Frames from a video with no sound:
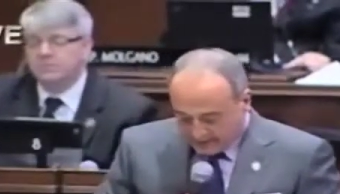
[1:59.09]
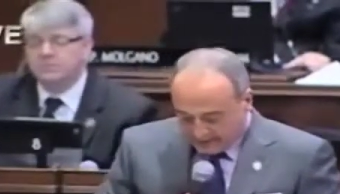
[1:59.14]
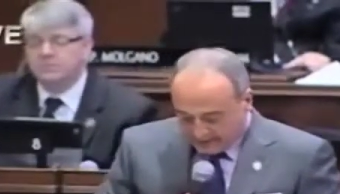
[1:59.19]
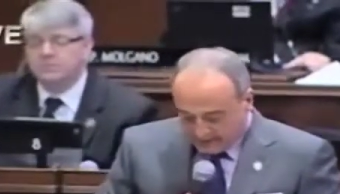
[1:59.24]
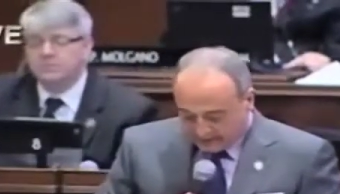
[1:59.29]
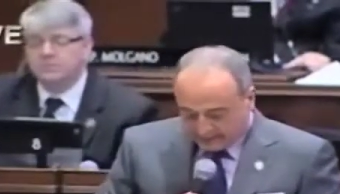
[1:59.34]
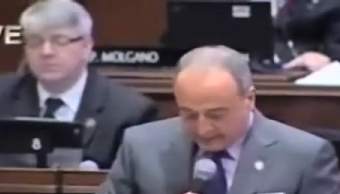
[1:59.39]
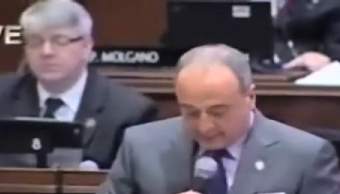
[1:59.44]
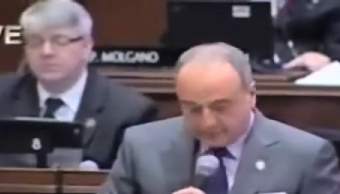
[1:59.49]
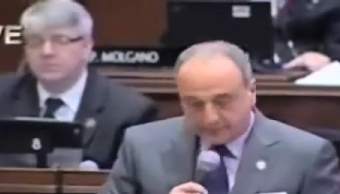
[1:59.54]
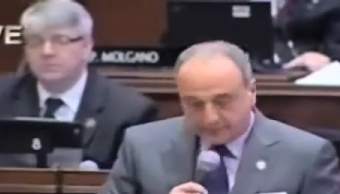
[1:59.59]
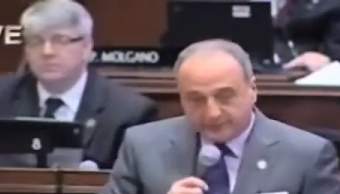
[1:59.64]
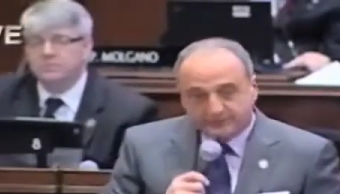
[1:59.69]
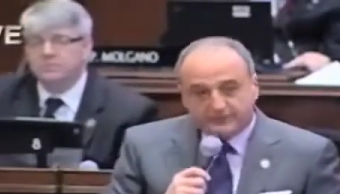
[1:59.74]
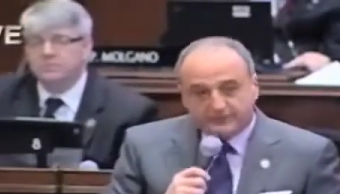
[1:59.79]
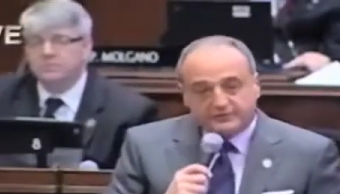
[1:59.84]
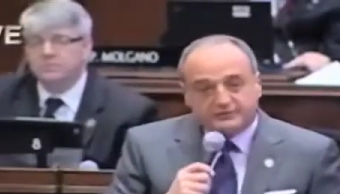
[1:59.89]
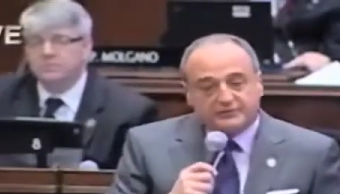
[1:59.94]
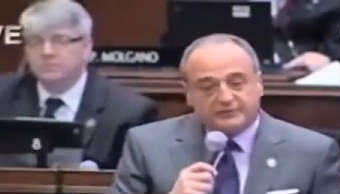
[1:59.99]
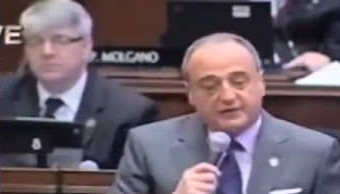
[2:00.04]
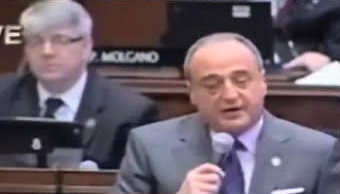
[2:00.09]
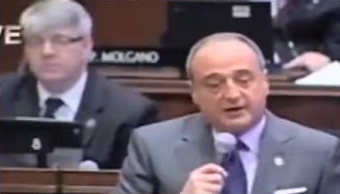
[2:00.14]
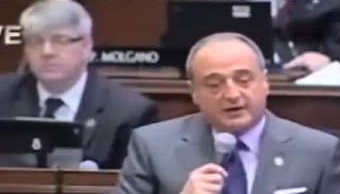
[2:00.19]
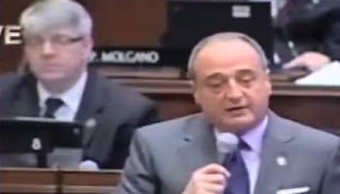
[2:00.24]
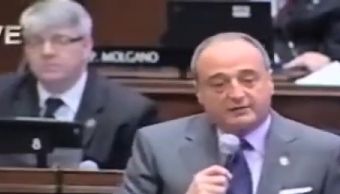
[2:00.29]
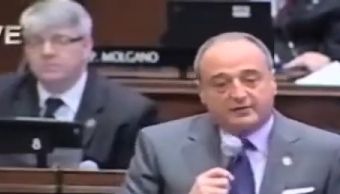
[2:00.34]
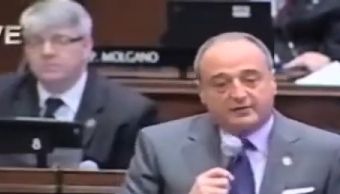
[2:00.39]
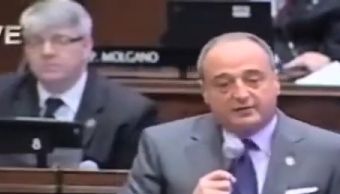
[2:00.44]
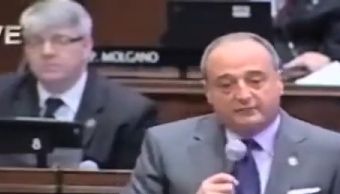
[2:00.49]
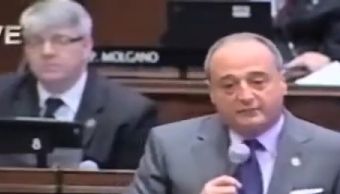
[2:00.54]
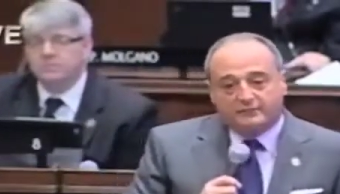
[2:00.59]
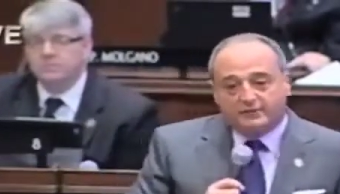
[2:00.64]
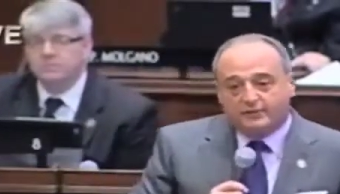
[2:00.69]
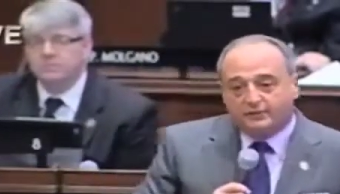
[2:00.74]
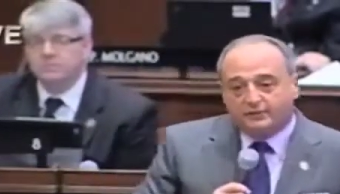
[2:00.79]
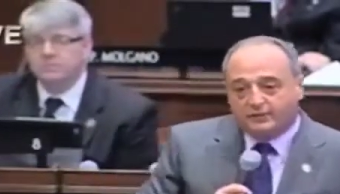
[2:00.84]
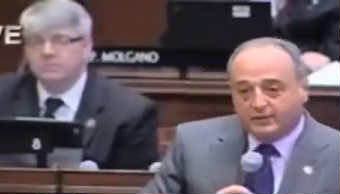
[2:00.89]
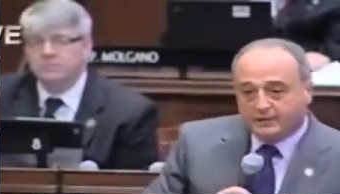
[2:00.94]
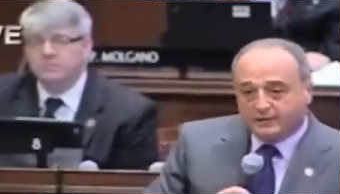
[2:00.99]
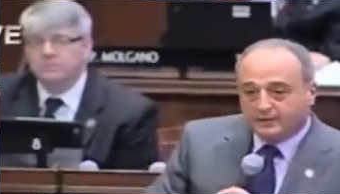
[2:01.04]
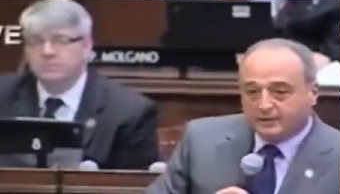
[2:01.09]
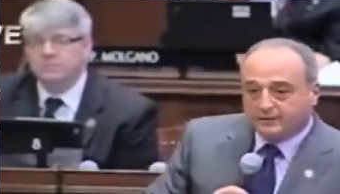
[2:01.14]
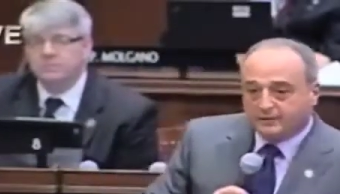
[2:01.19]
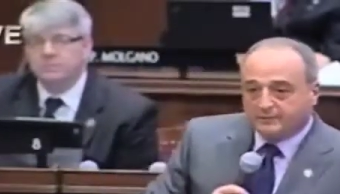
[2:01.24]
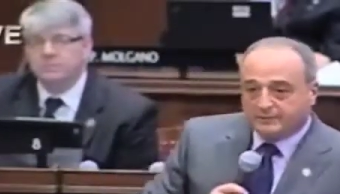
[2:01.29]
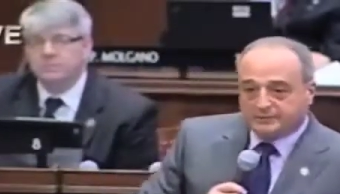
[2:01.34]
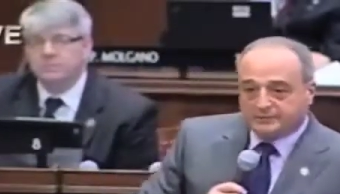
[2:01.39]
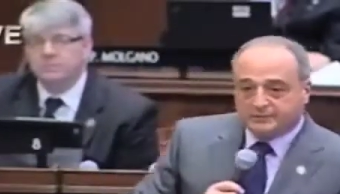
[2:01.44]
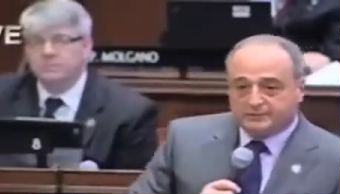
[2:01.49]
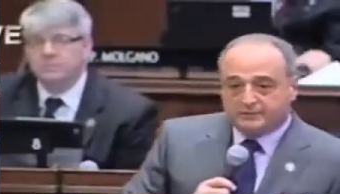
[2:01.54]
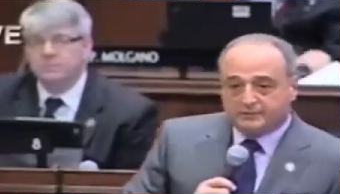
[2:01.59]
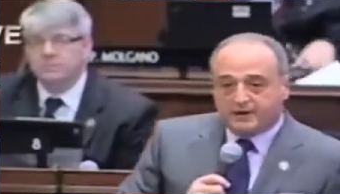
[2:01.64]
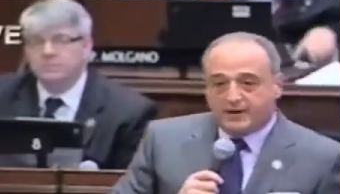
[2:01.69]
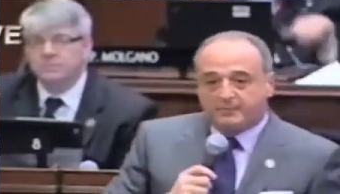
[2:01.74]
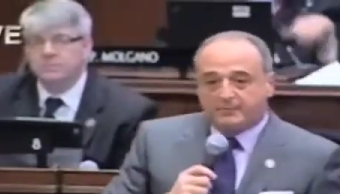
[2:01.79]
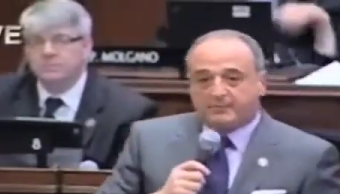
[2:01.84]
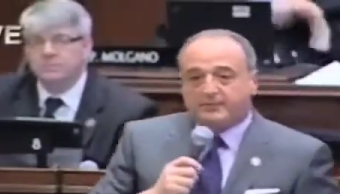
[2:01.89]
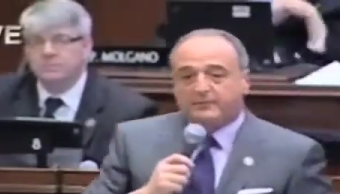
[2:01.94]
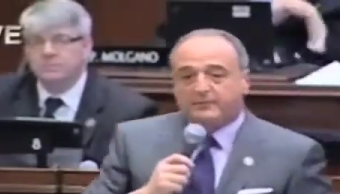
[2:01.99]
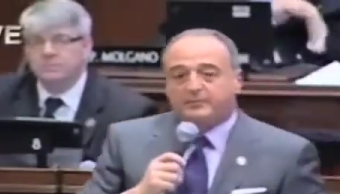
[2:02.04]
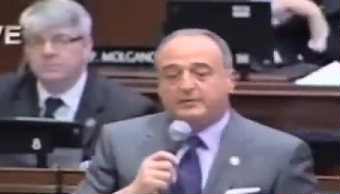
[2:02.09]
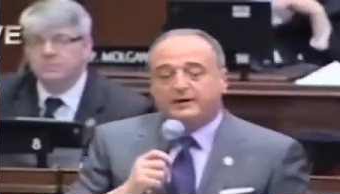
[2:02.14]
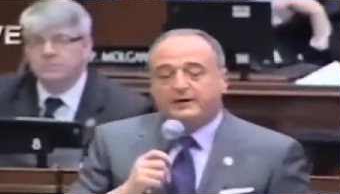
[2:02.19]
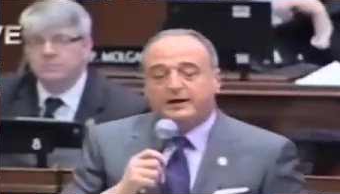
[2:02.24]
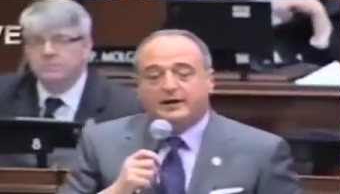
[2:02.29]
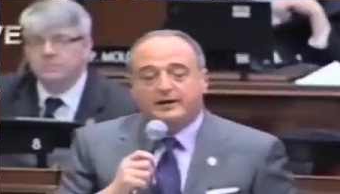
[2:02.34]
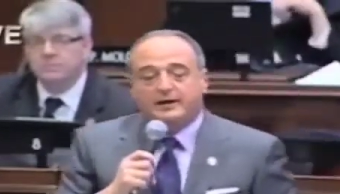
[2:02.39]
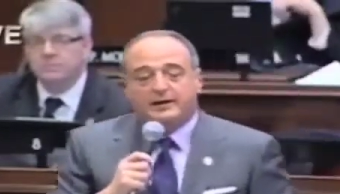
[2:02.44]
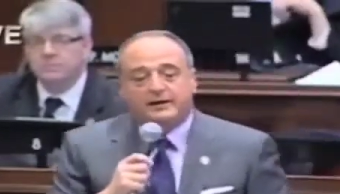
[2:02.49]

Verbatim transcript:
Speaker 1: not have the privilege and honor of knowing Mister Groppo, but